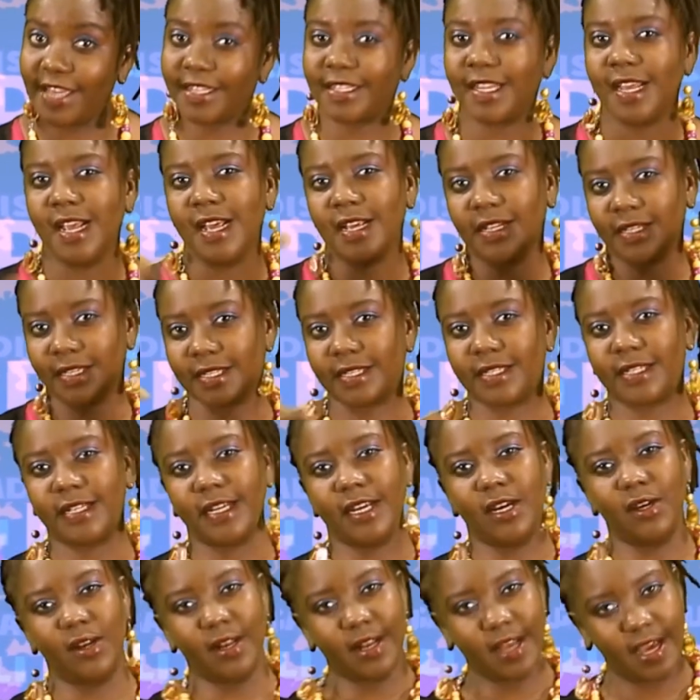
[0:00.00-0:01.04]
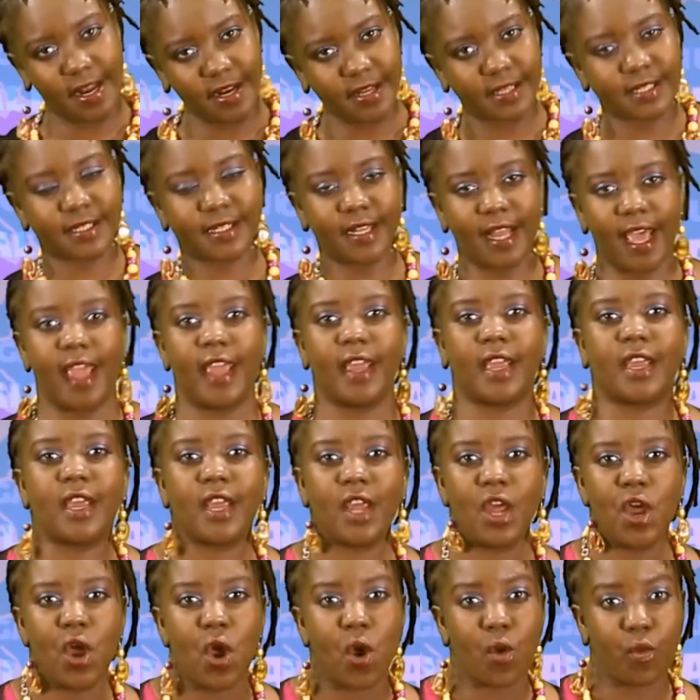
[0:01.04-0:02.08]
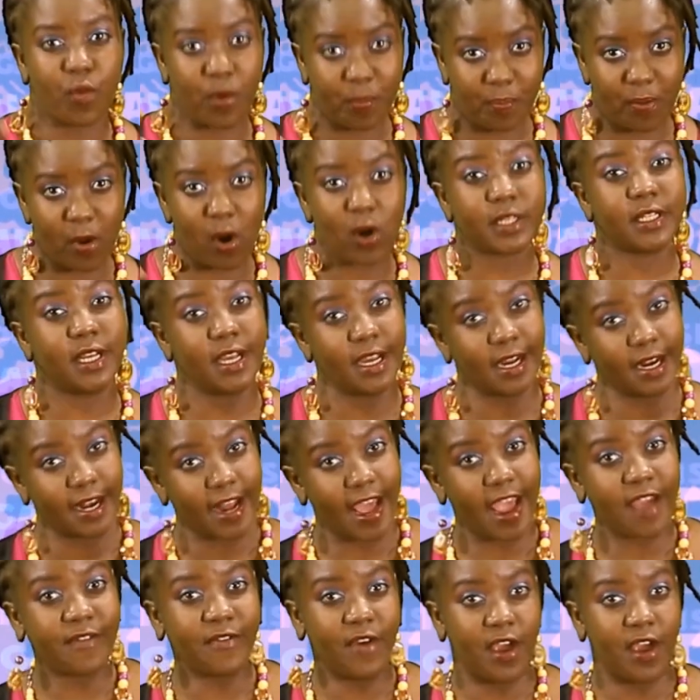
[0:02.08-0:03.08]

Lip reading: Still ladies like, reporting live